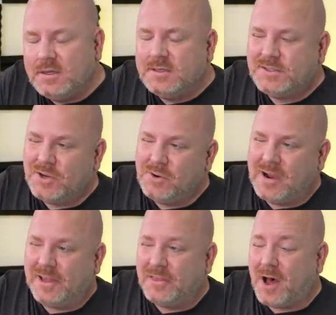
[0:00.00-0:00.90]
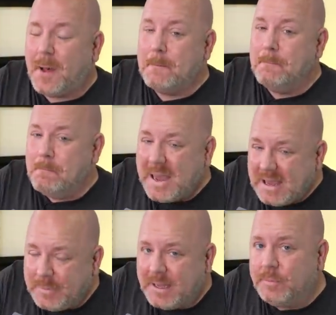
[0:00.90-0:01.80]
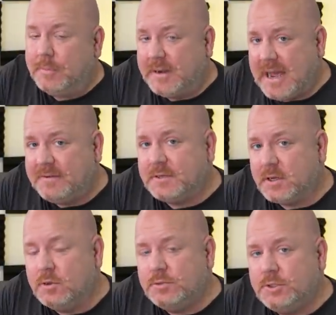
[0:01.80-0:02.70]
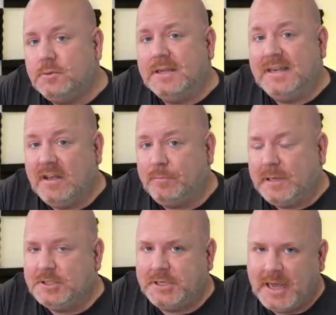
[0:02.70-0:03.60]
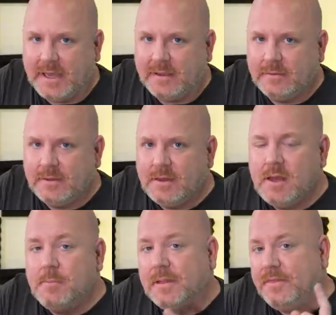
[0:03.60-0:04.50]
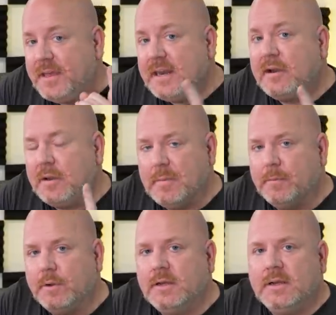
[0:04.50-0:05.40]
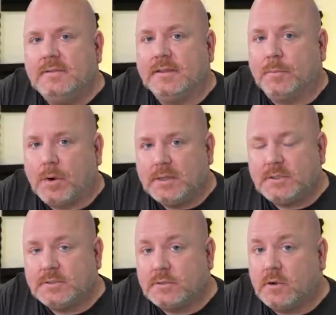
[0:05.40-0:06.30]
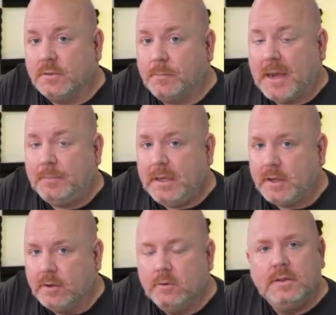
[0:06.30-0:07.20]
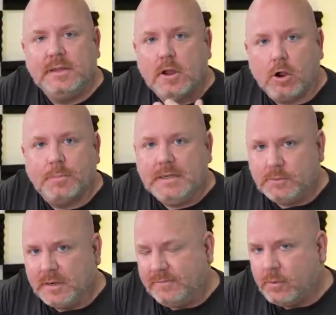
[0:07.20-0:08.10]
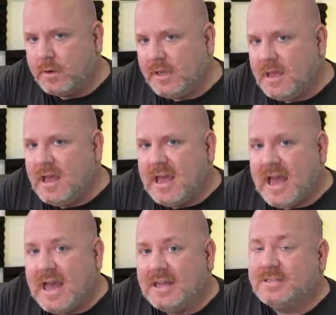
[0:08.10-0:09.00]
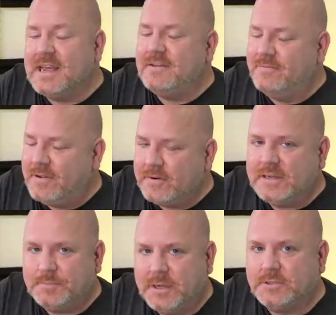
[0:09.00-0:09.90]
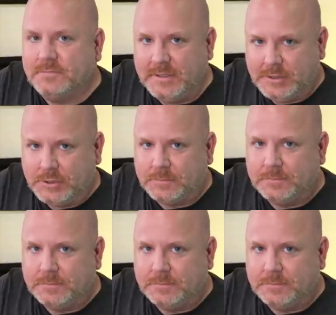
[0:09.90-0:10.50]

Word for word: So I thought maybe we would have to go to an FPGA. But then I remembered that the processor on the Pi Pico, the RP2040, has a very special feature.